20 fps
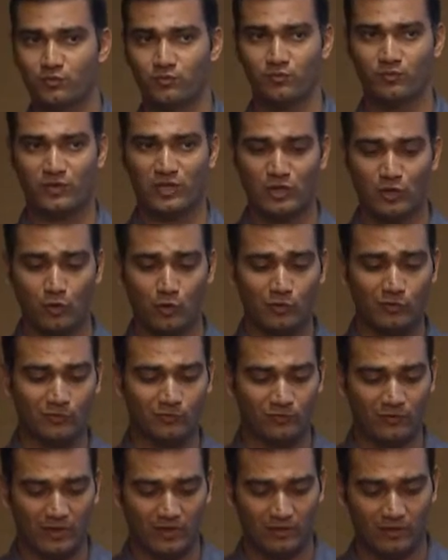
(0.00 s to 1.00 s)
we know
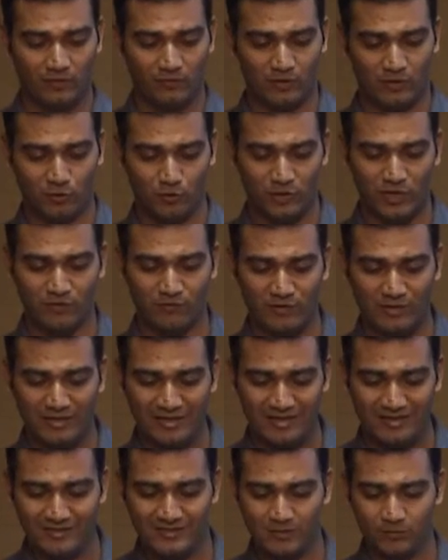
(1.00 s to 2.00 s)
that we
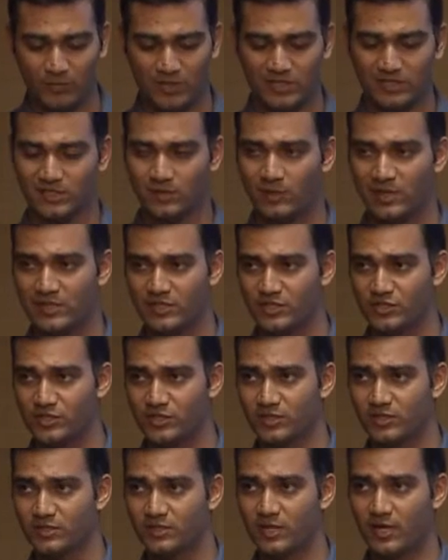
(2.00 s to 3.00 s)
need some
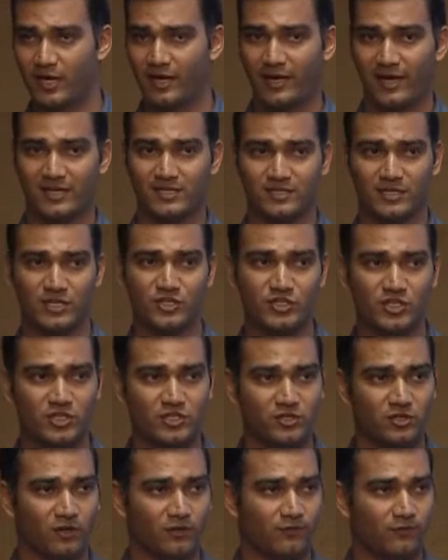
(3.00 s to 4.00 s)
customizations and
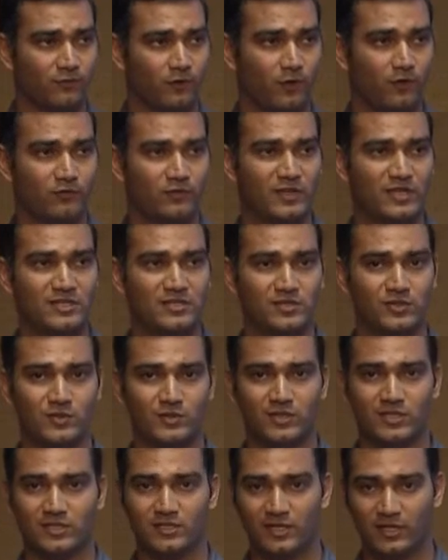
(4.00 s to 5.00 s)
extensions of these
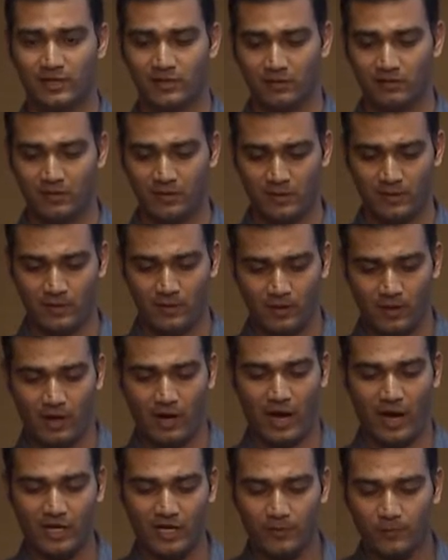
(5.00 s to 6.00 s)
users and
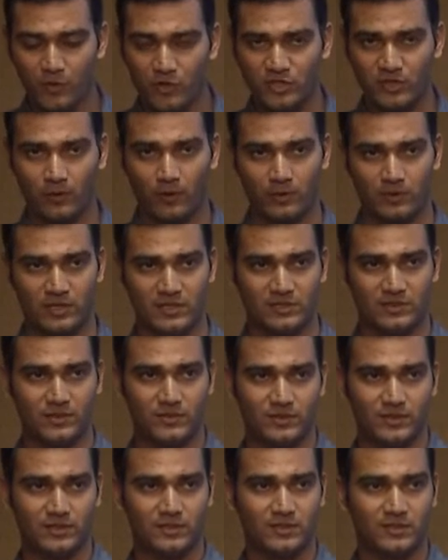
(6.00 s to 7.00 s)
attributes about these
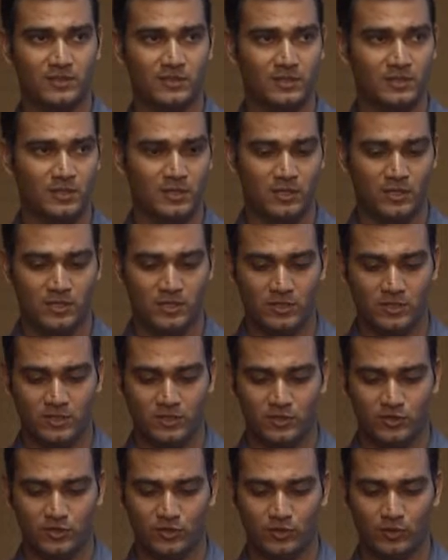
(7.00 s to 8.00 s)
users.
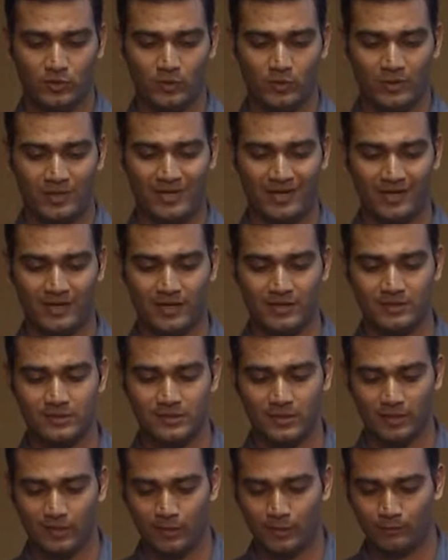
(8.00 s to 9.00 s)
So here
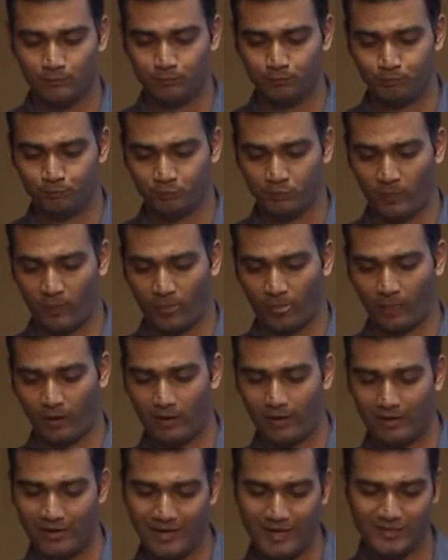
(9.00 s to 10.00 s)
is
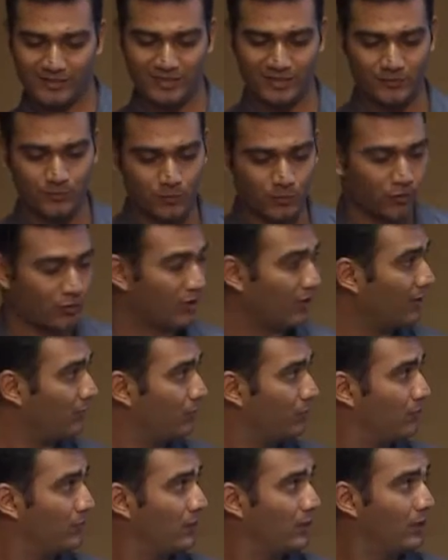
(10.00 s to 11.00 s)
early access
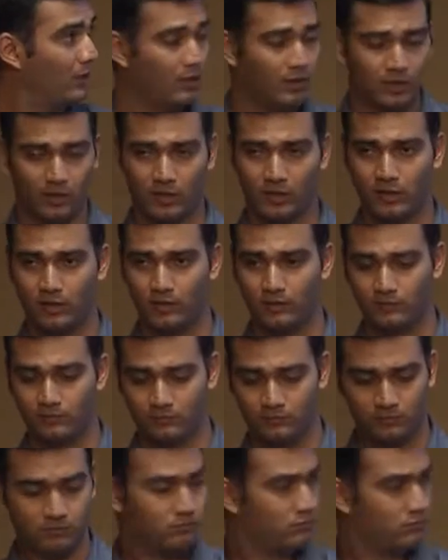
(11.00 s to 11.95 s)
program. So